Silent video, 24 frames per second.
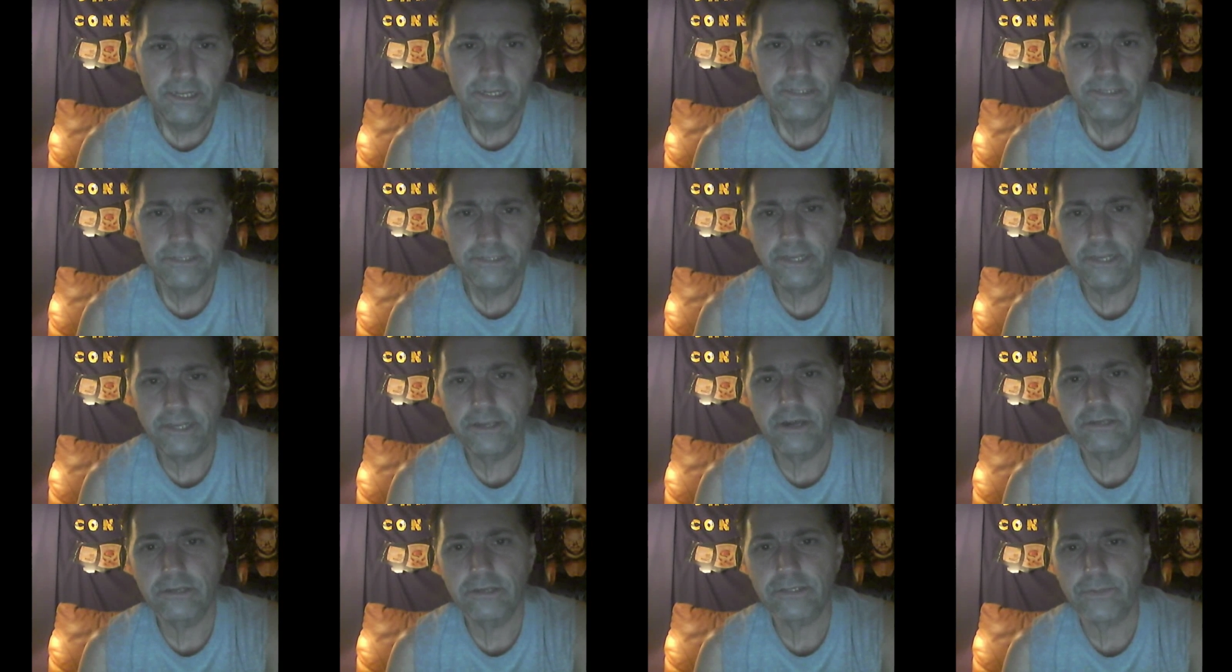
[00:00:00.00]

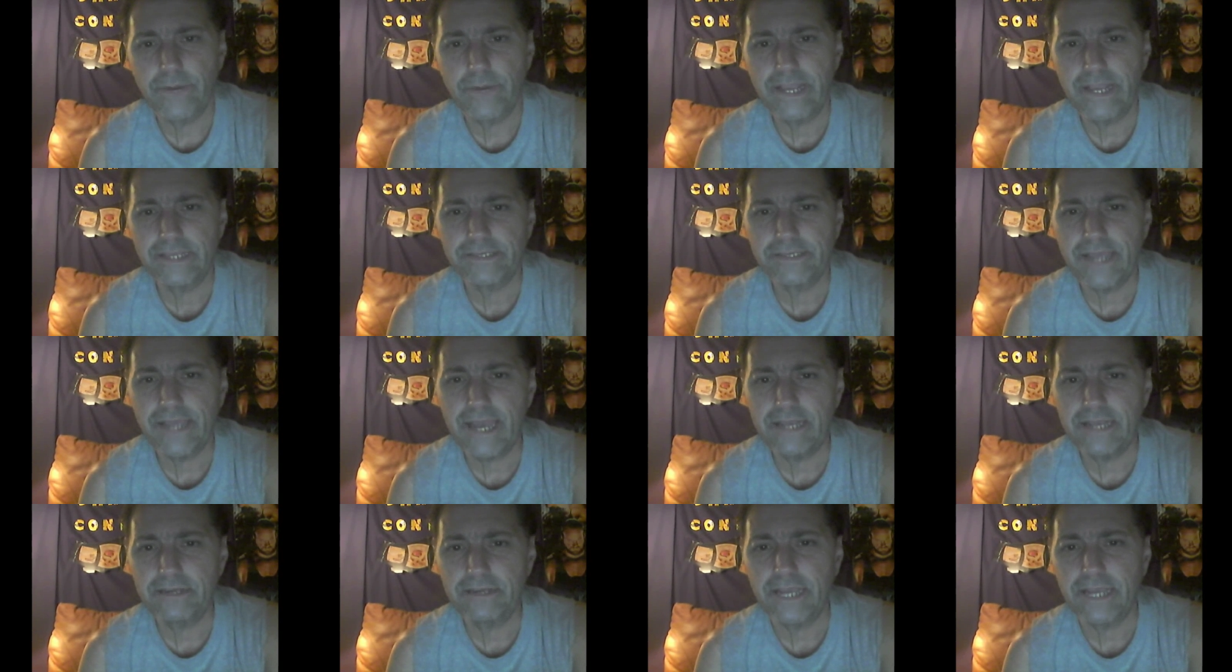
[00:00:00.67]
Cena goes to
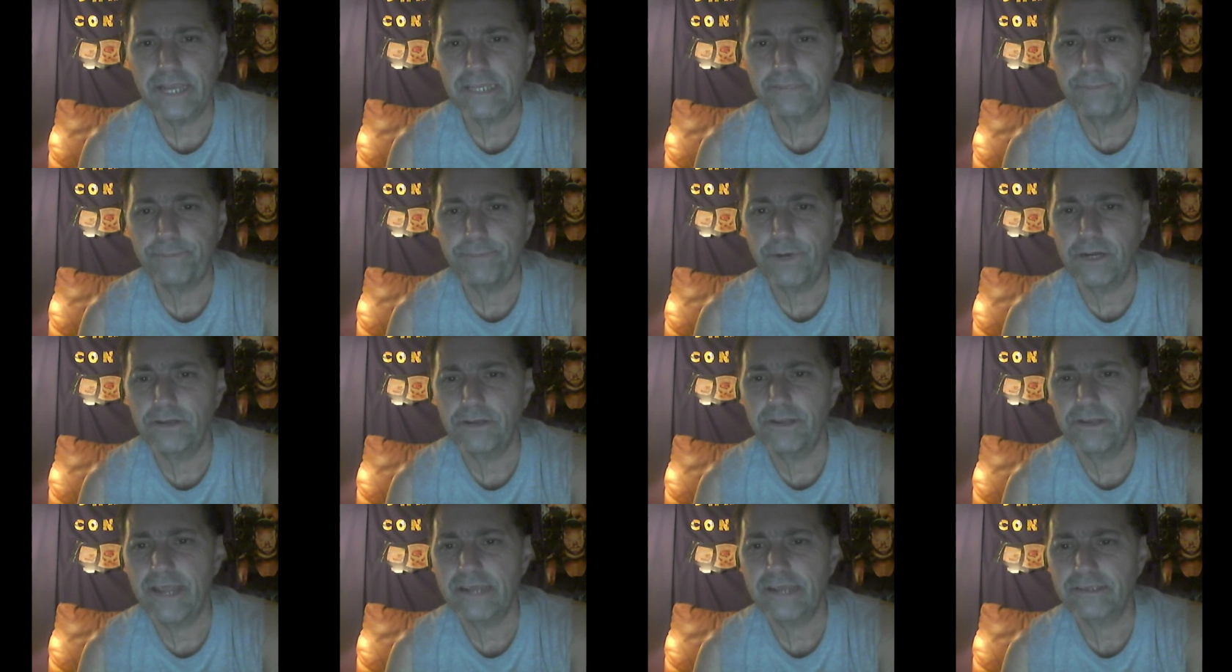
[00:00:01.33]
ringside and takes
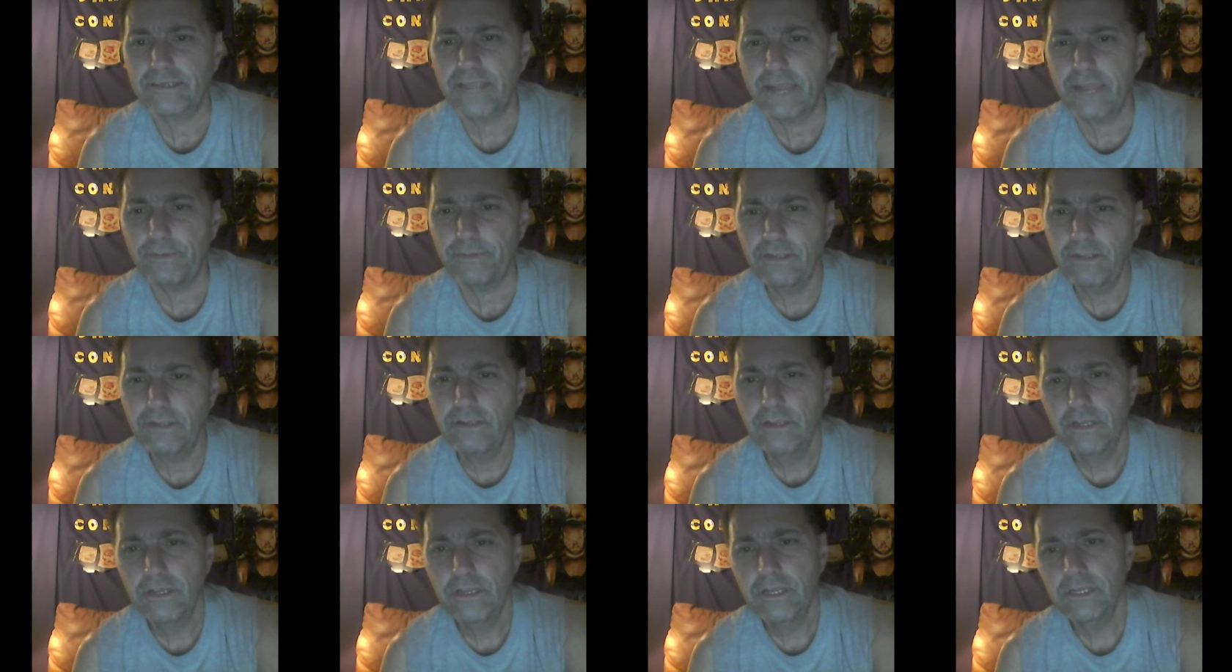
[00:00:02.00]
apart the announce table.
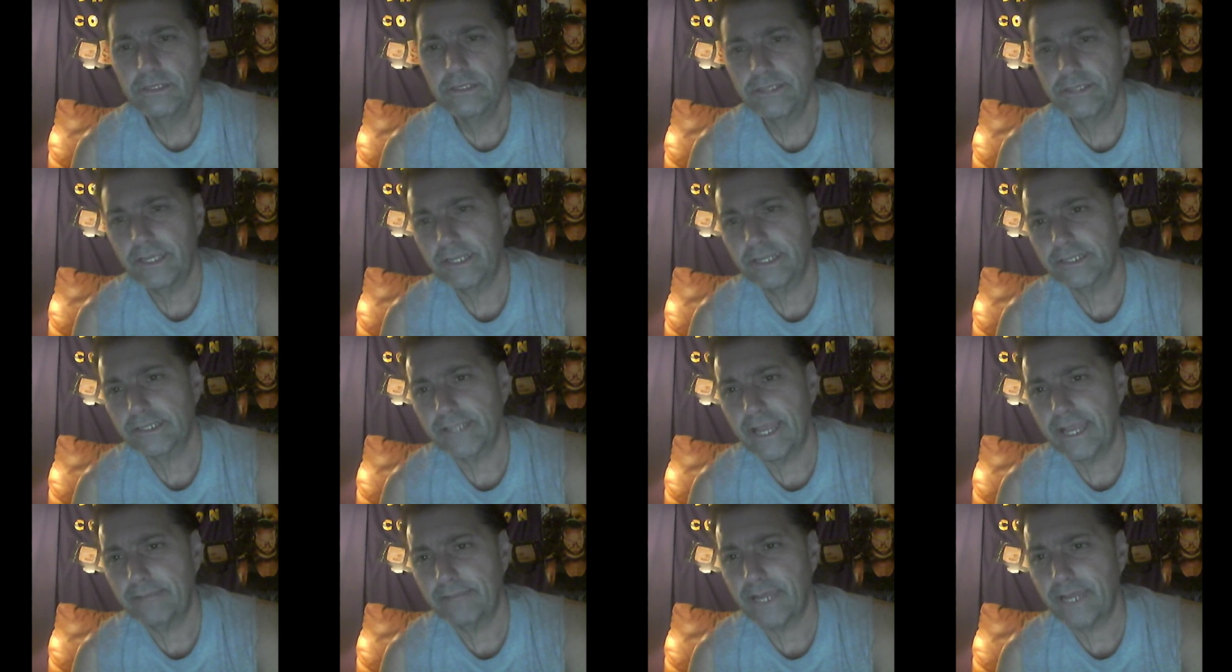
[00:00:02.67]
Cena
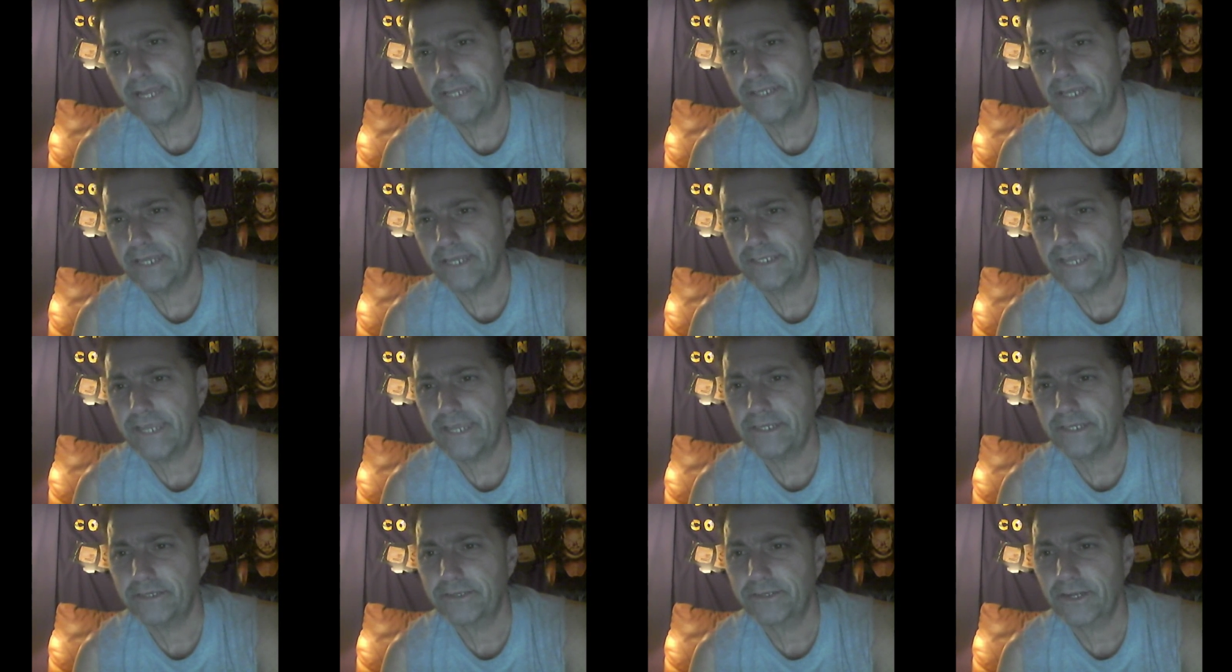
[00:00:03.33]
slams AJ's
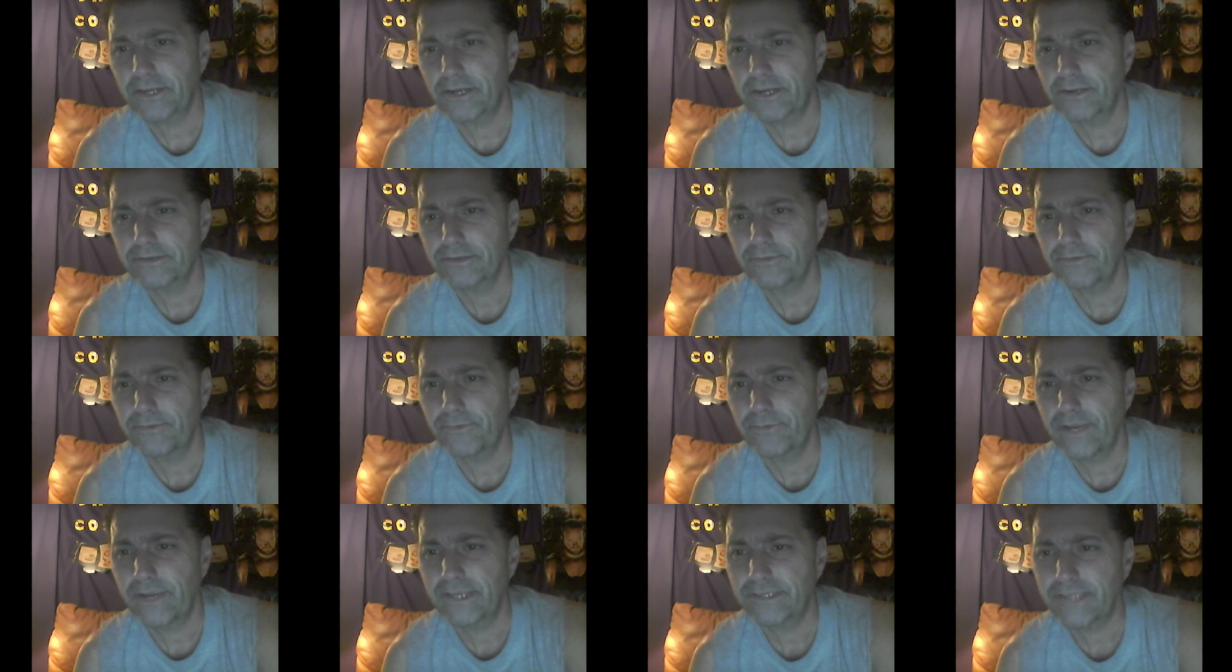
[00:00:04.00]
head into the
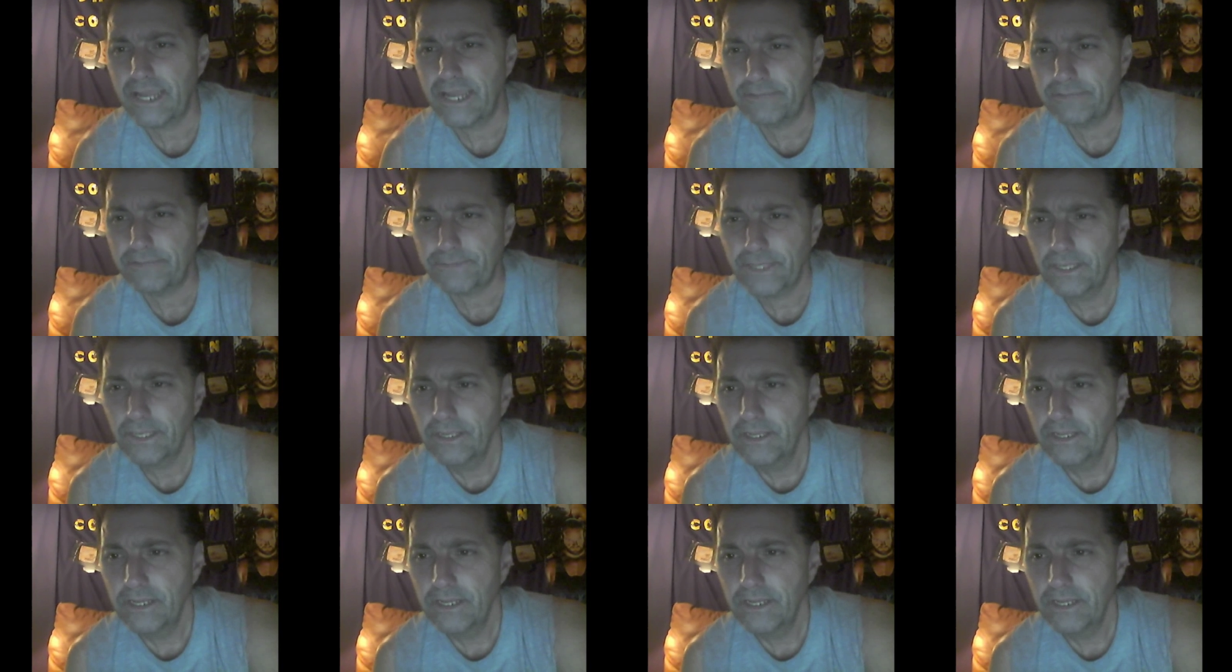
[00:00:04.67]
ring steps.